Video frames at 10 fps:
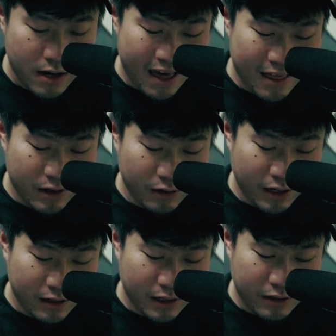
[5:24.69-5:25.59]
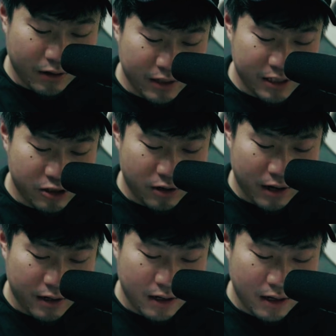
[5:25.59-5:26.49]
And then you can click this
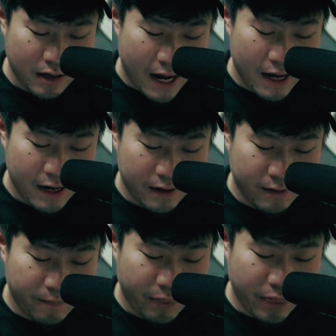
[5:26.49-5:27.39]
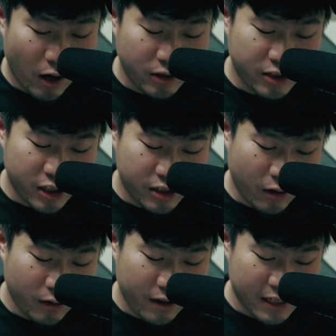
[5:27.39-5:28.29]
trending, and not just
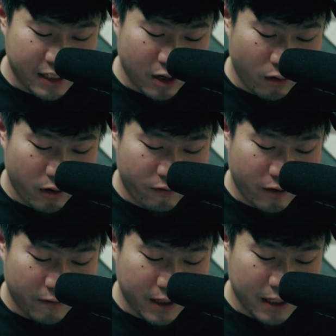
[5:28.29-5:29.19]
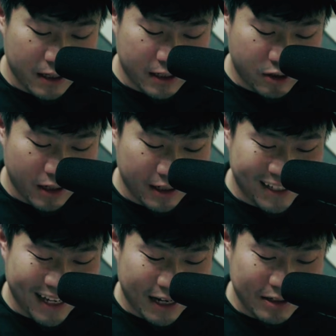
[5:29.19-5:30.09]
only they show you 50 trending
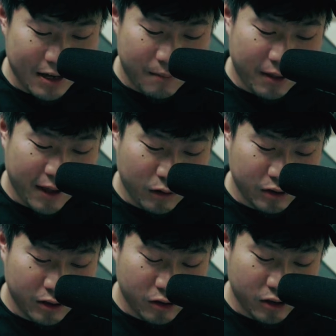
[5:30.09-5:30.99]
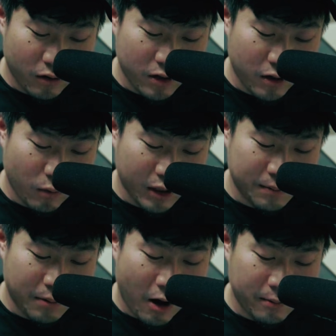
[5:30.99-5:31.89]
sounds, but they also show you what's
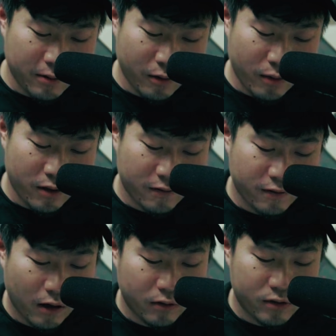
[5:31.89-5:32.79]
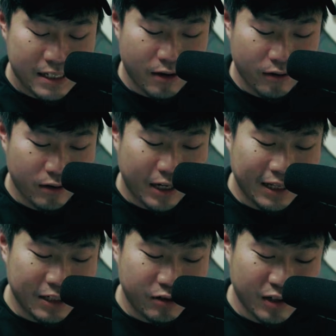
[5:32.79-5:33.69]
popular with your followers. So you can
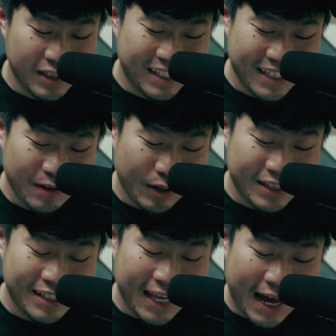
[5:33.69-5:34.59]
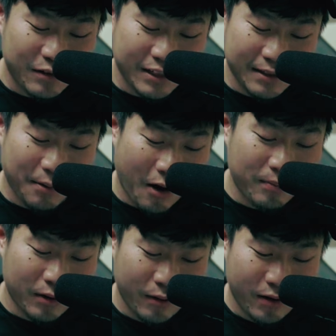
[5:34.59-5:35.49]
literally see what sound is
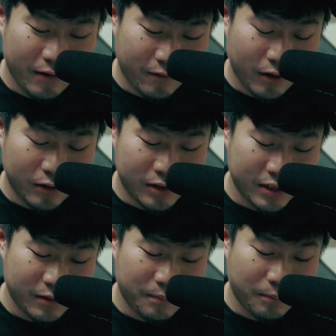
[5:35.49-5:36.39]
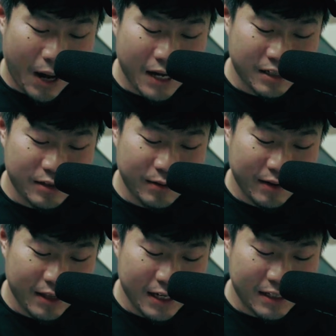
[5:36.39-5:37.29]
popular with your followers by just
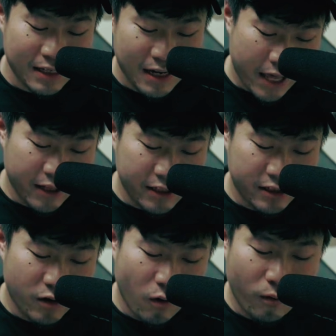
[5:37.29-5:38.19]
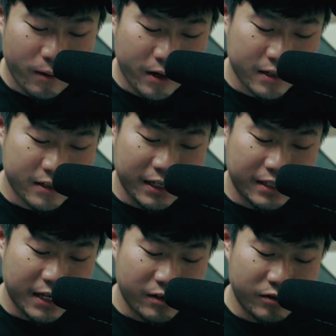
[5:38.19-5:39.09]
doing this. And this is cool because
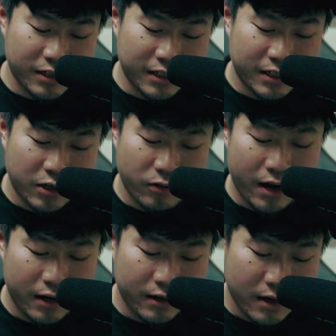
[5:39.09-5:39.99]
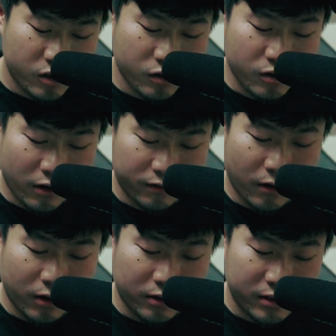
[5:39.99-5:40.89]
it's actually curated to your
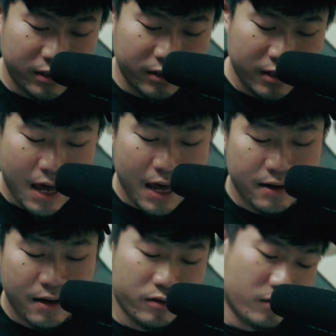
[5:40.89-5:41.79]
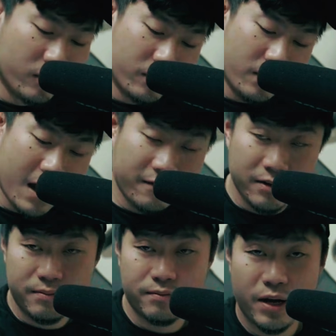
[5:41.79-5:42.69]
followers, and you have a
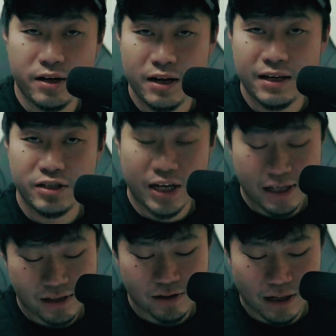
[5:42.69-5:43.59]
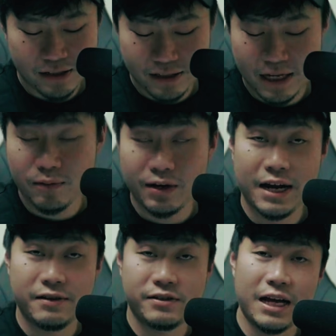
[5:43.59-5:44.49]
better chance to understand what
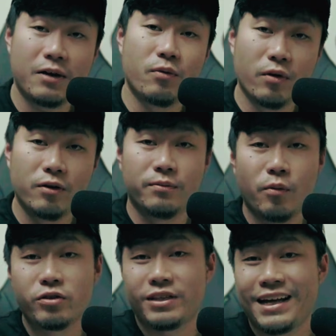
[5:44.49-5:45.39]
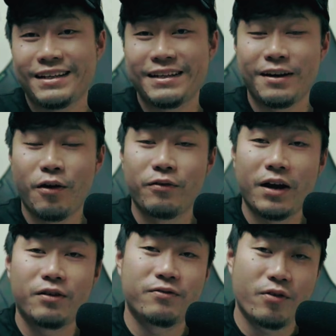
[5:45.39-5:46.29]
kind of sound will most likely go
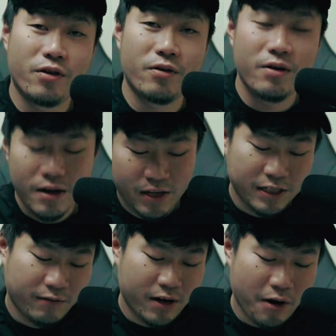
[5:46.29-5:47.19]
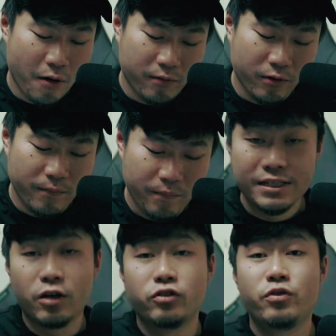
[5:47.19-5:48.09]
viral for you. This is very helpful.
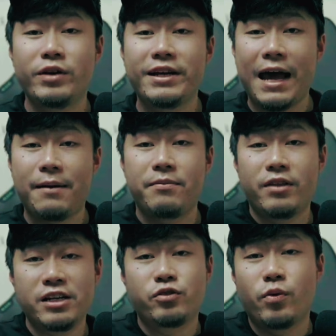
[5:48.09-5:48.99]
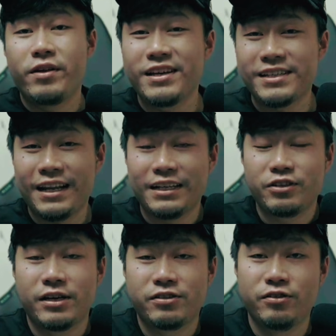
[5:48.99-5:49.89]
So to recap, there's 3 things I like you
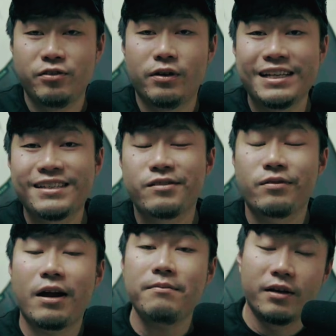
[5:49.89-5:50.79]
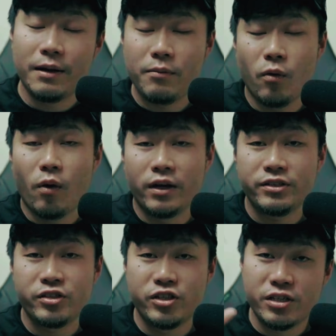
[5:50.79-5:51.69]
guys to do on Instagram. Number
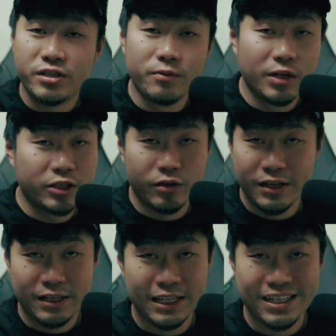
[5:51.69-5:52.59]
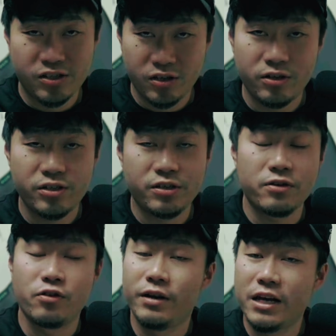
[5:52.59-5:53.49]
1, just literally click search
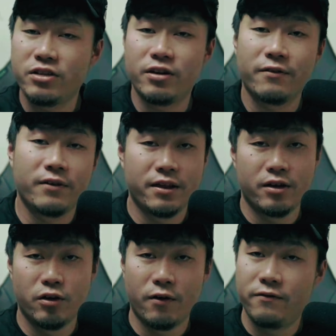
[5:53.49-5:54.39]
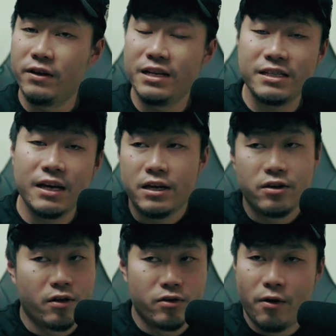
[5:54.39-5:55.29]
your niche. Either you're fitness,
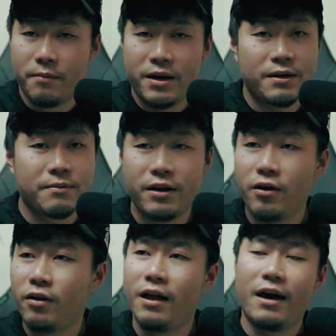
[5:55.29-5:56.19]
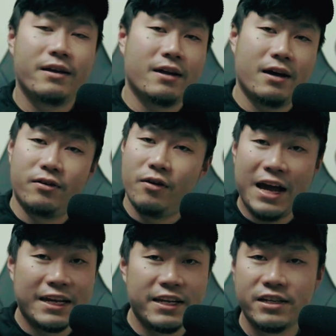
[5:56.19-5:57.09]
either you're making money online, I don't know,
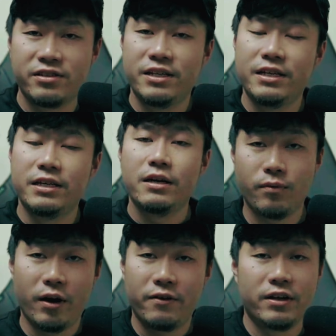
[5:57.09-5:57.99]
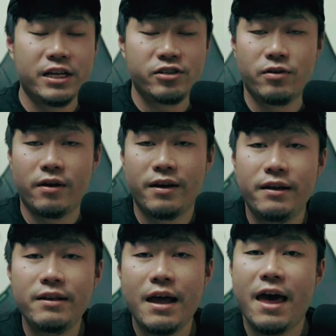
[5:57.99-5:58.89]
ADHD, whatever niche you are
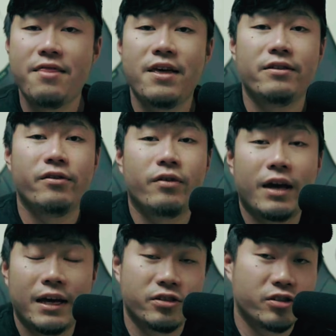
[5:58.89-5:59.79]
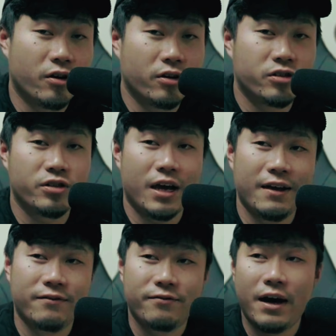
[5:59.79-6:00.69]
in. And then you can search
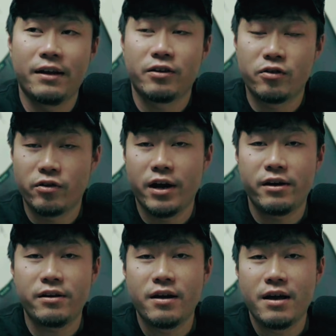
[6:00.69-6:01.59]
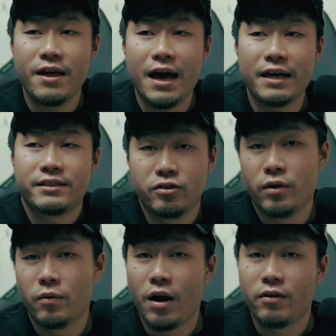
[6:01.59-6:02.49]
and find the creator that's
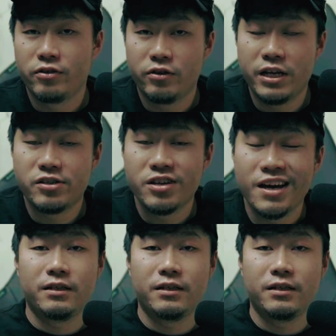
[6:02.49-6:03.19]
doing well on your niche.